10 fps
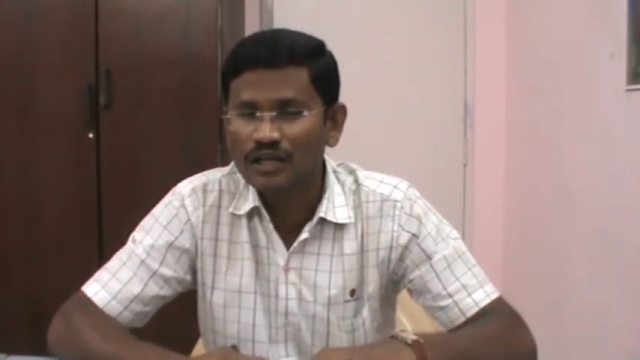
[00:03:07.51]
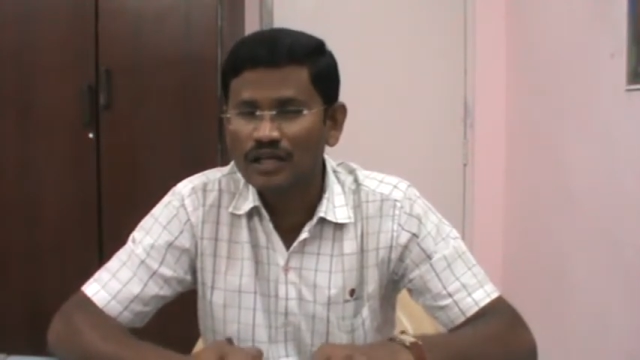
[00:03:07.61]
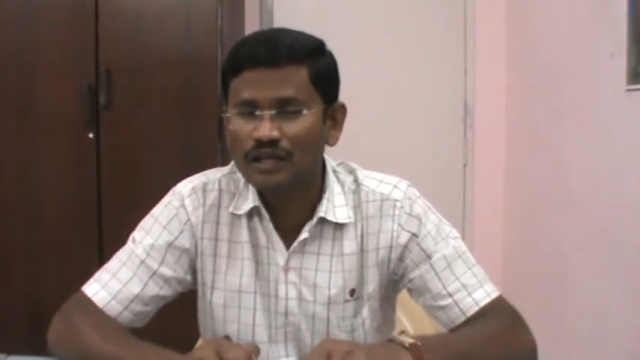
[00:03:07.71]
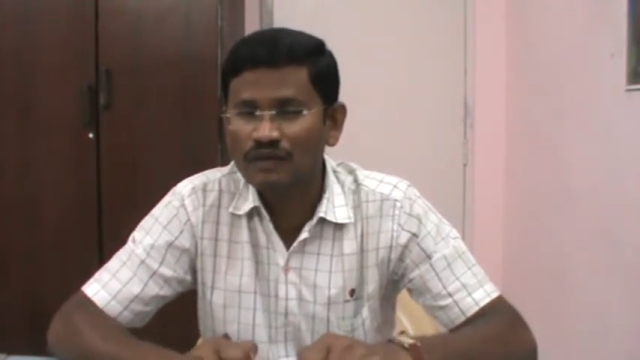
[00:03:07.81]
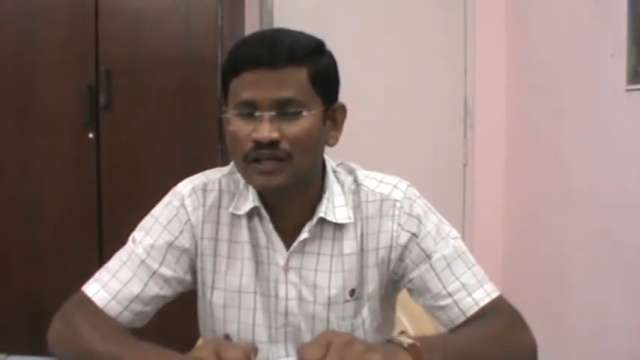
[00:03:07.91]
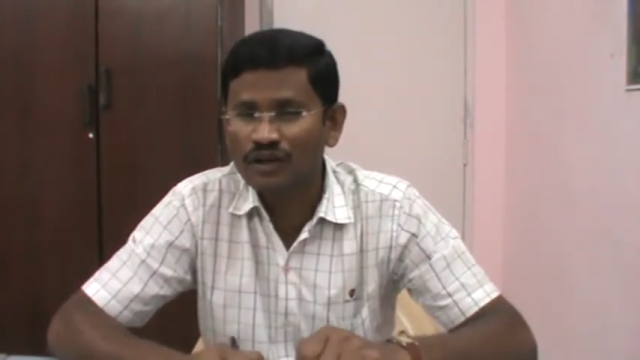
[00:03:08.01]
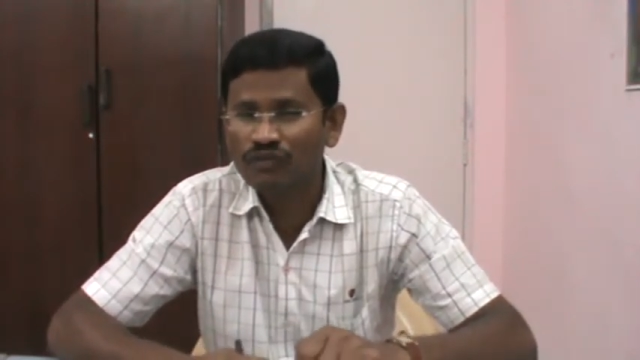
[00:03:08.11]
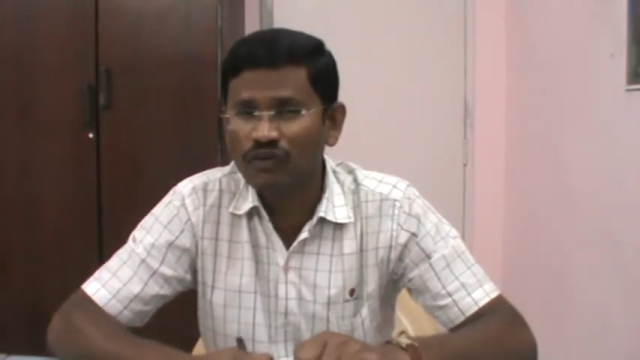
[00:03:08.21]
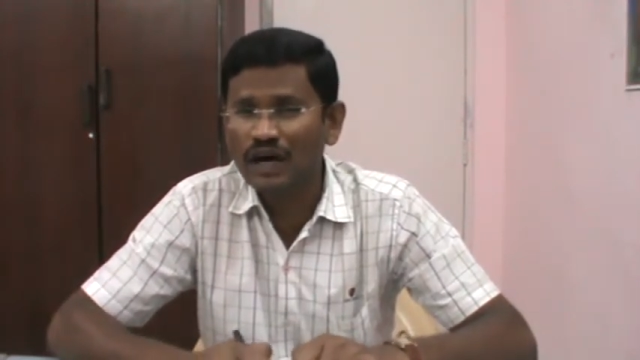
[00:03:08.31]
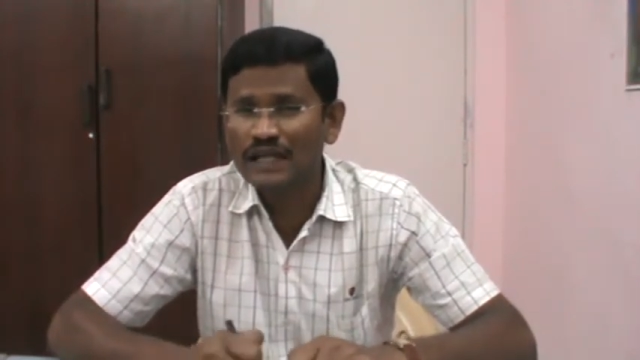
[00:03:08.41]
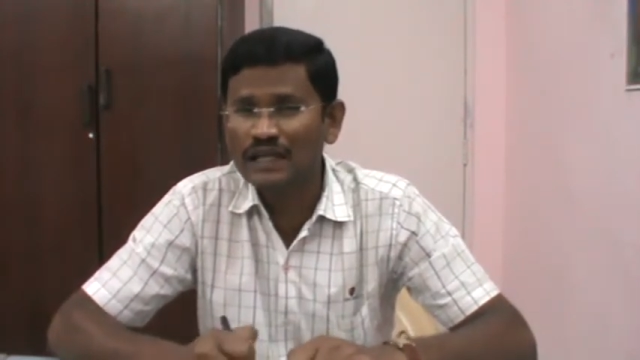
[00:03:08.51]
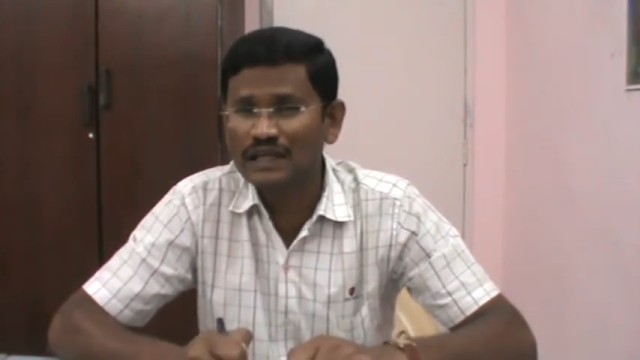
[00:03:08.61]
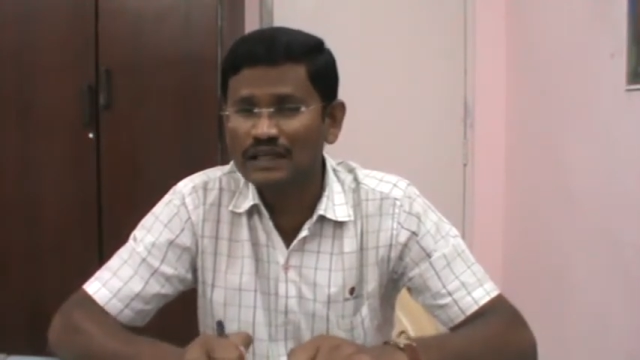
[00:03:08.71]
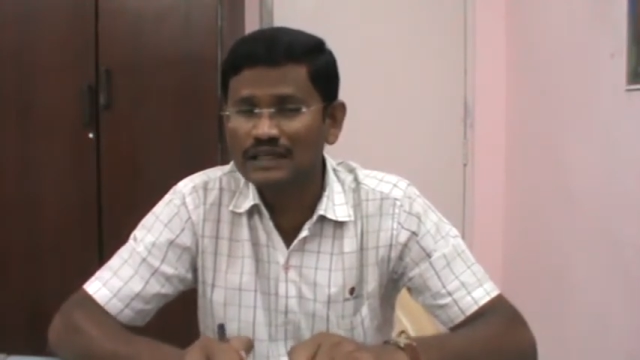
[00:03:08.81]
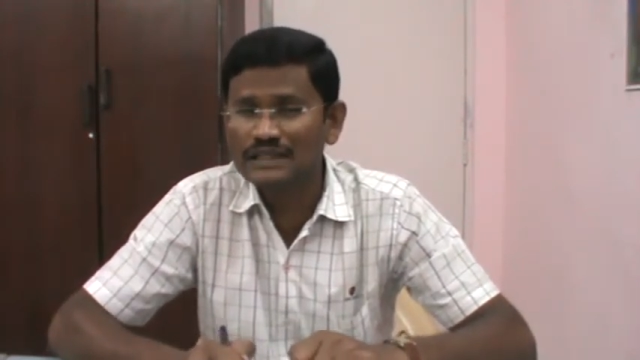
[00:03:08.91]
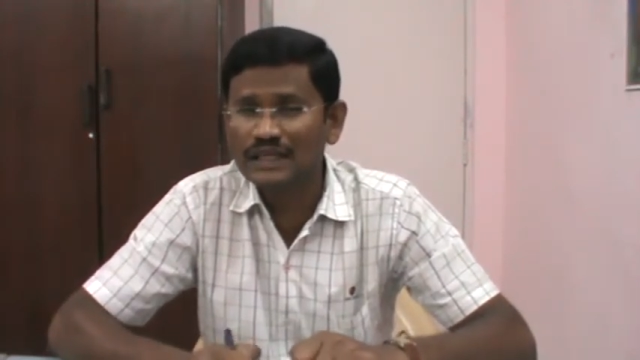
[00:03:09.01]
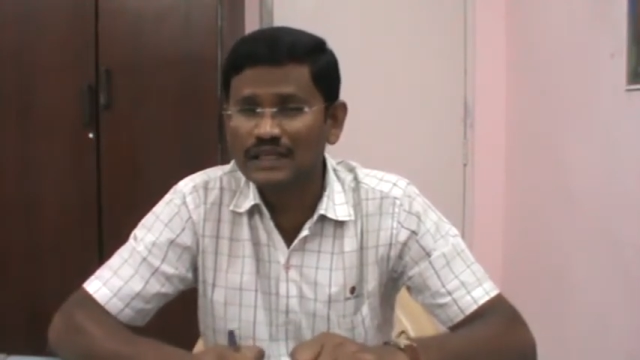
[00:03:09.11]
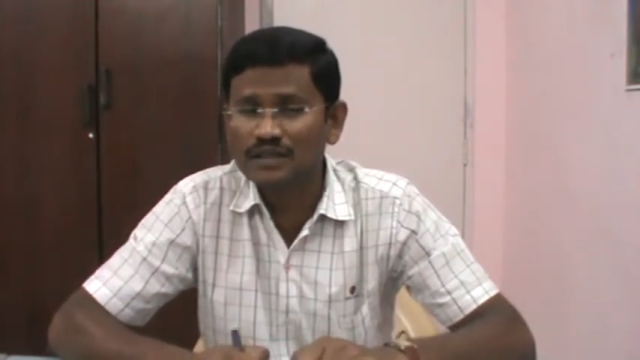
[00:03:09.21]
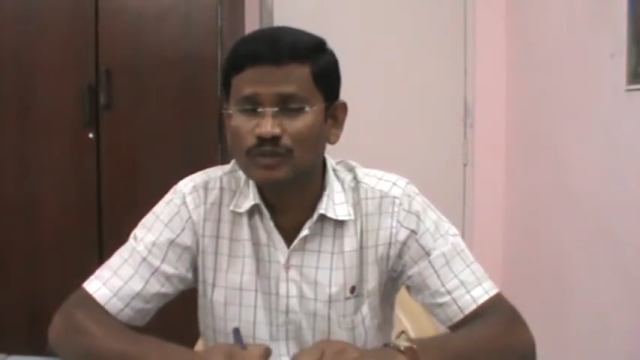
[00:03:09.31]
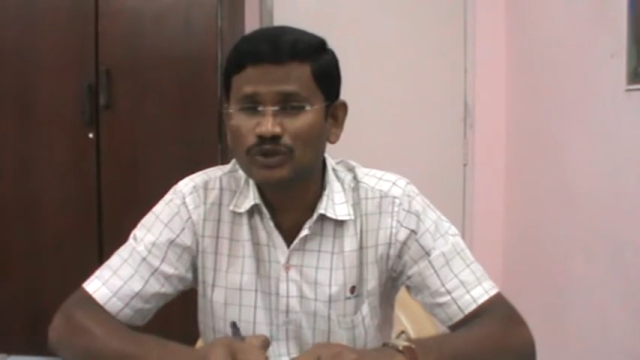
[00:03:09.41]
even a foreigner is
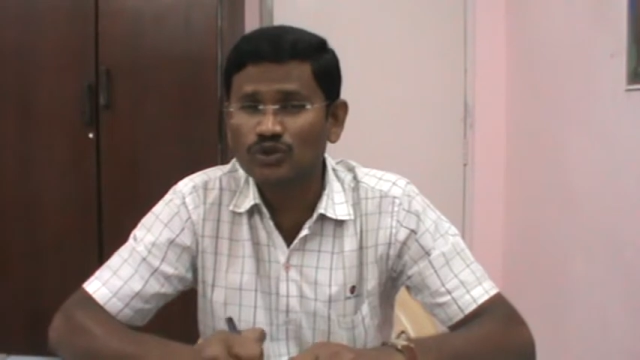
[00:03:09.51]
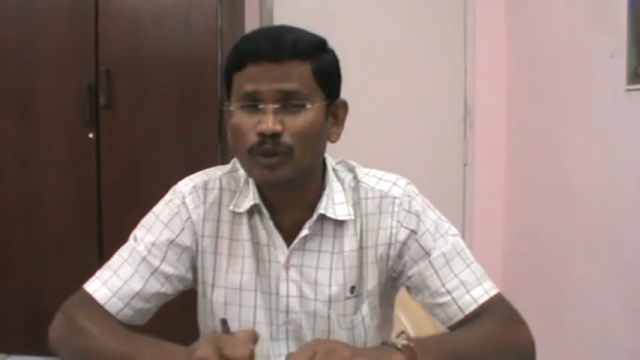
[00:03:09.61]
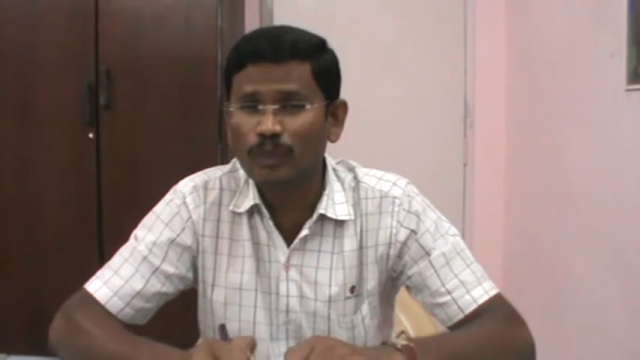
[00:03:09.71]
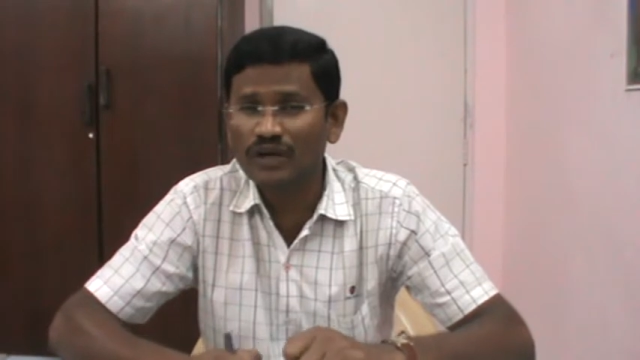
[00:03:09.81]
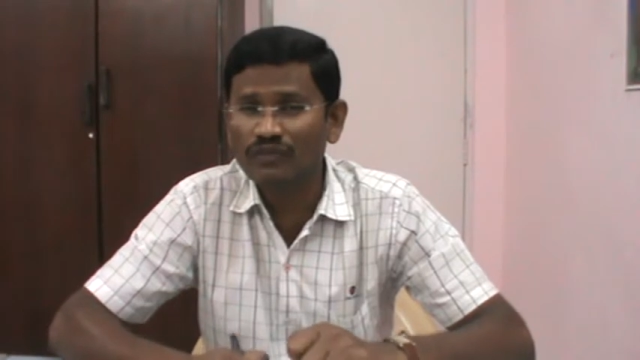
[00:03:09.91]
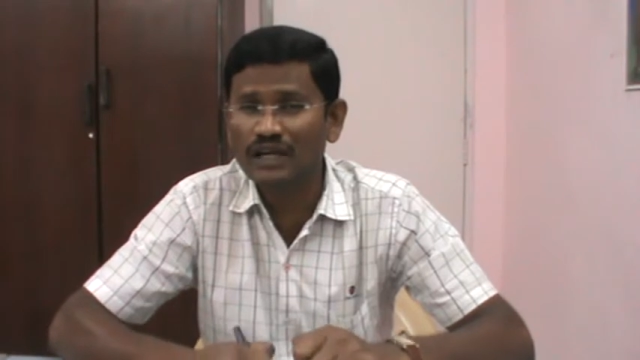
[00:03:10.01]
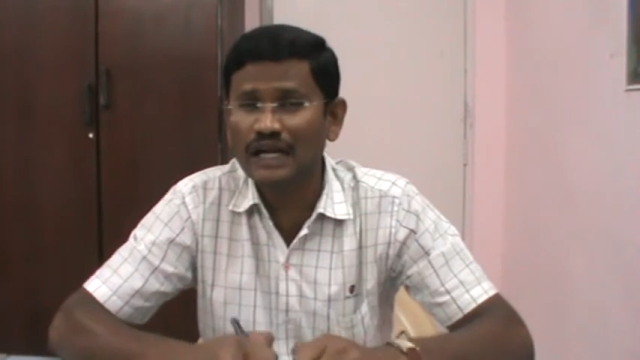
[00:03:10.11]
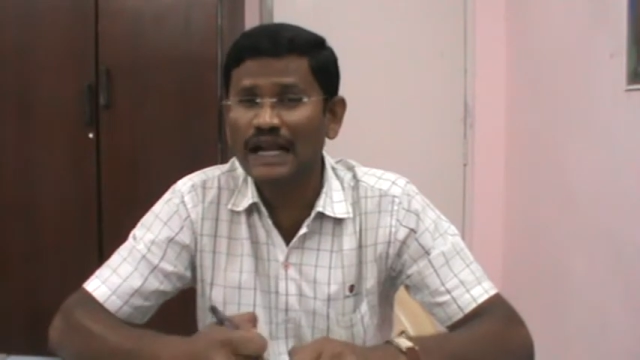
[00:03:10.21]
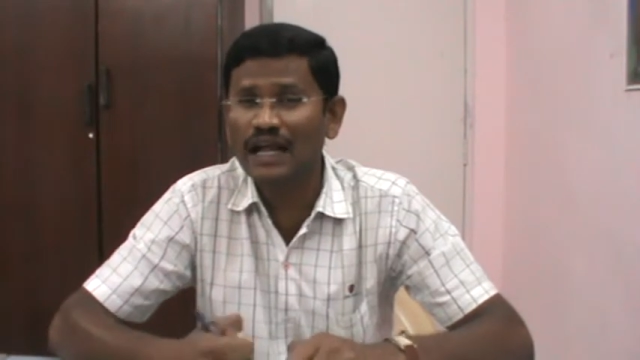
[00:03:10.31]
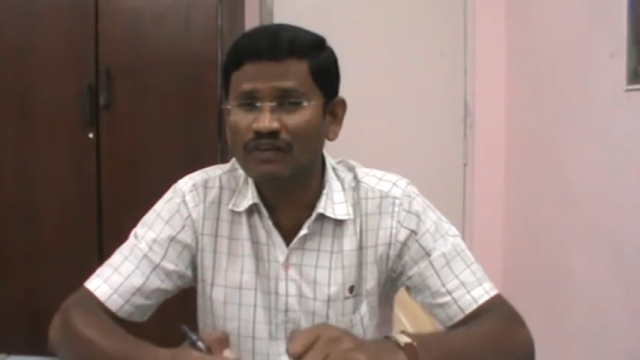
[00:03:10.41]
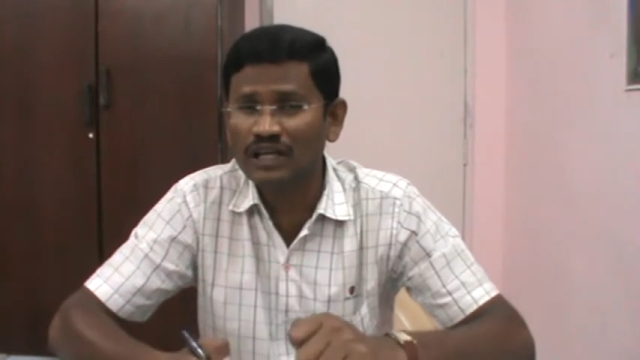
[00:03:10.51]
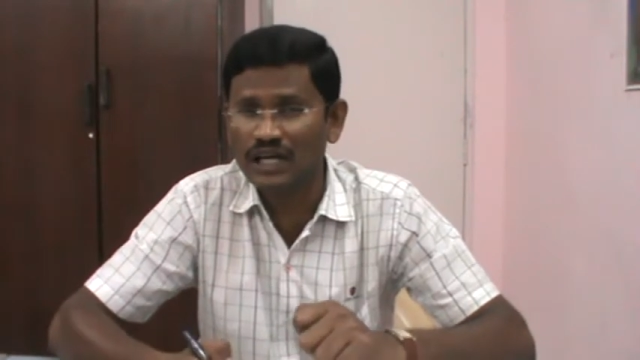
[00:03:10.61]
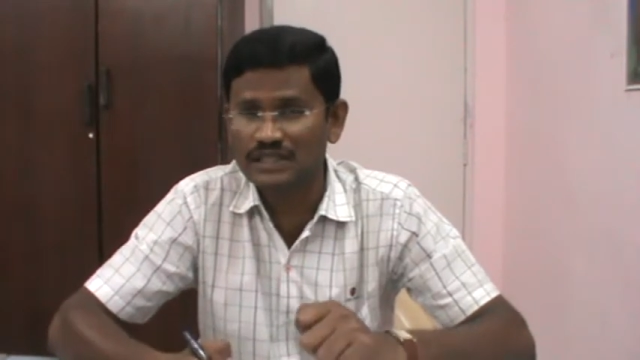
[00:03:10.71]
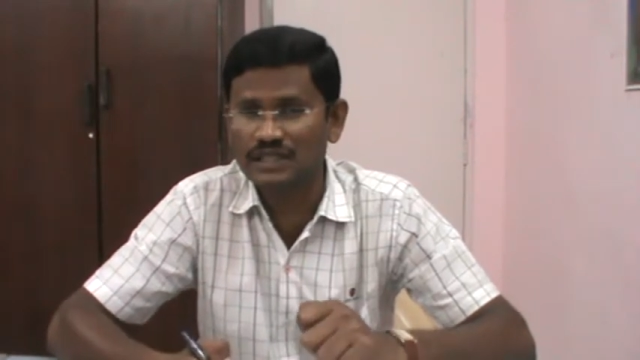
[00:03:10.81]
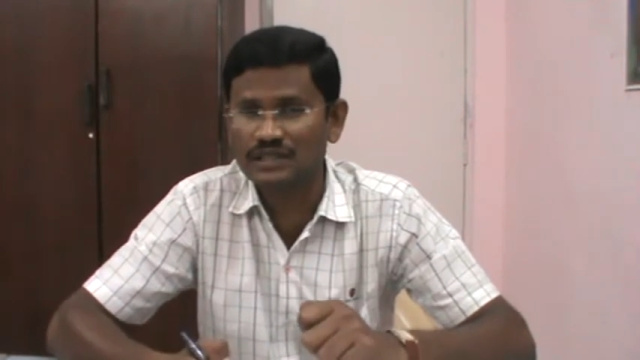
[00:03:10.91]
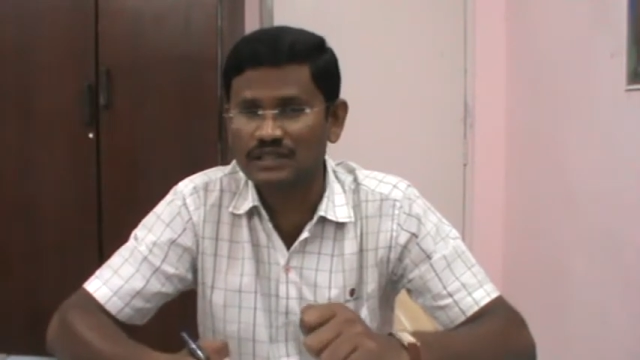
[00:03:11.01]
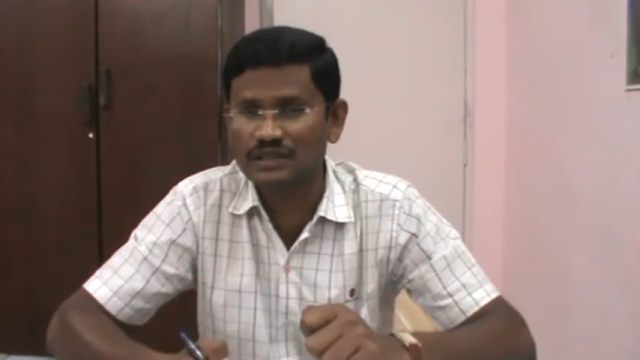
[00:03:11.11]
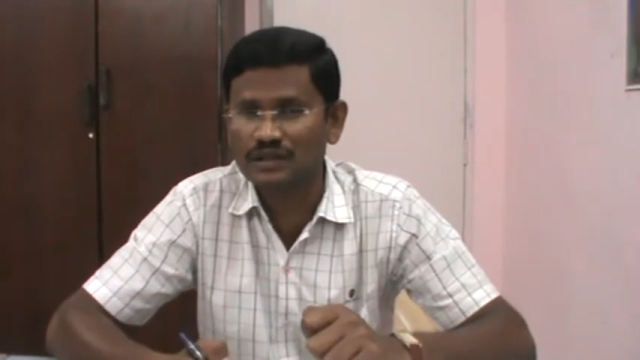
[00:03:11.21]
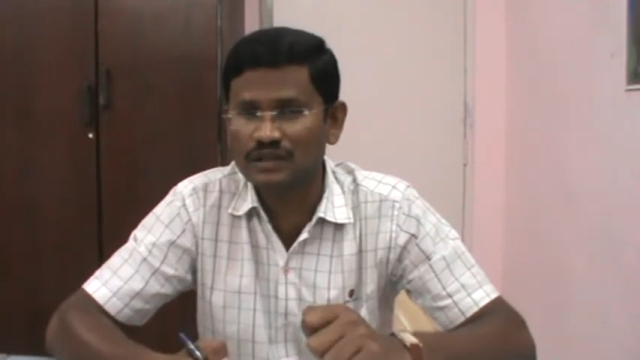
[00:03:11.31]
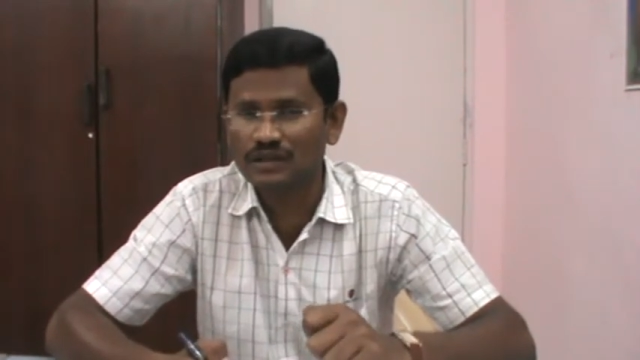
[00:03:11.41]
eligible to apply for a driving license.